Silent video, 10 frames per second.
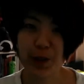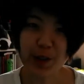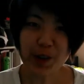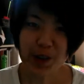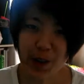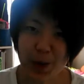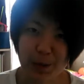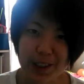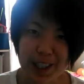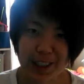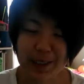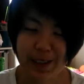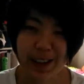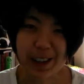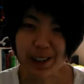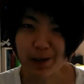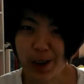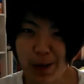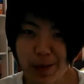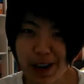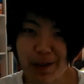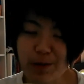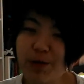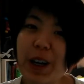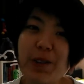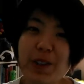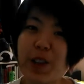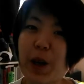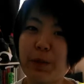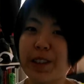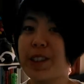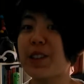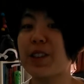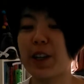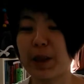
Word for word: don't know, productivity is one of my favorite topics to talk